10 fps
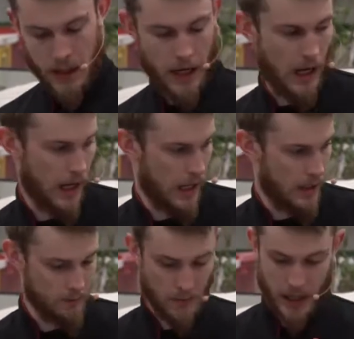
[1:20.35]

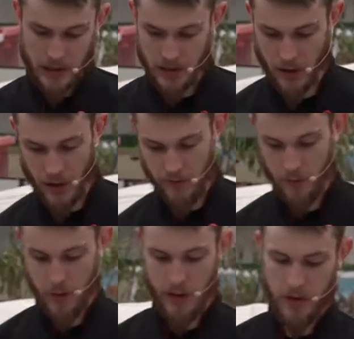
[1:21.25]
Next
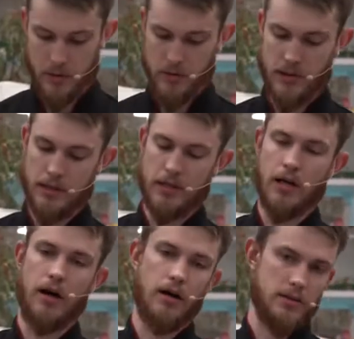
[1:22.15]
off, we're going to use this
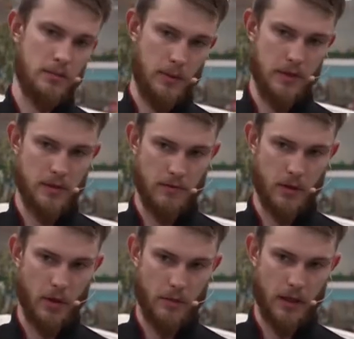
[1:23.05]
awesome piece of
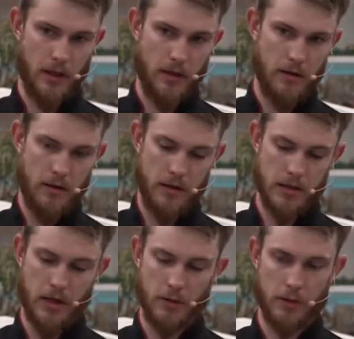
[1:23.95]
equipment here.
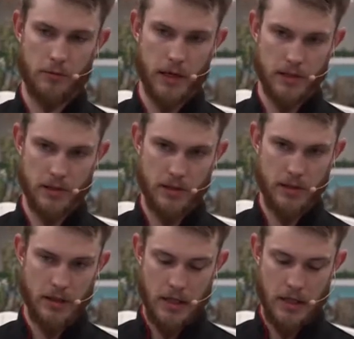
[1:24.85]
It's called a ricer.